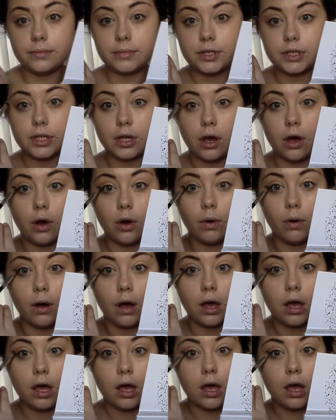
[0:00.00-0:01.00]

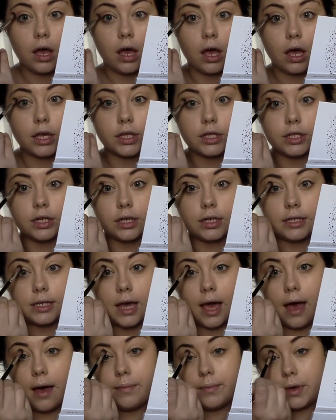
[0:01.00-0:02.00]
so I start
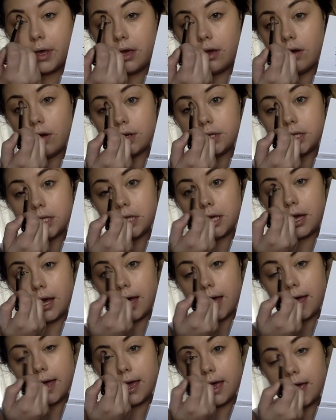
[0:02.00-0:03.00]
tapping onto the
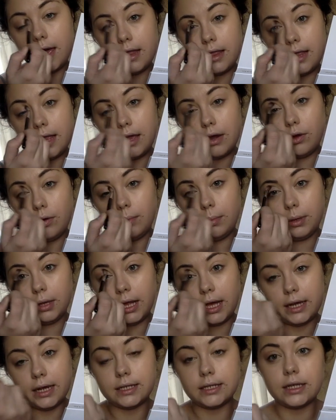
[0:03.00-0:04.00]
eye and then I'll
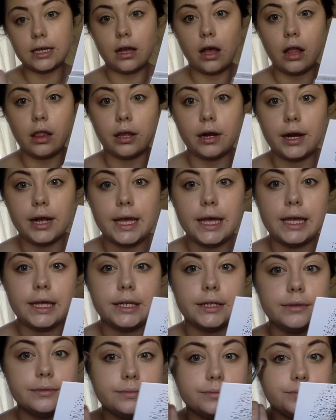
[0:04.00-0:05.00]
blend the color
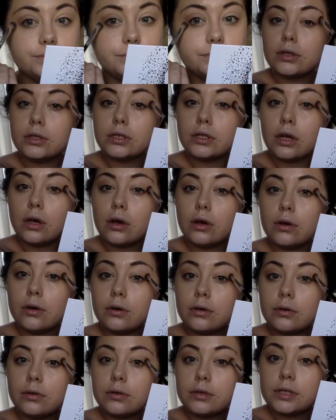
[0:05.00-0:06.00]
in.
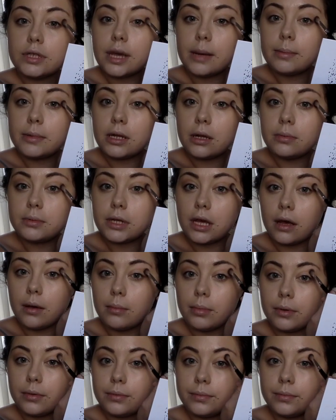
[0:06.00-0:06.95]
So tap, tap, tap,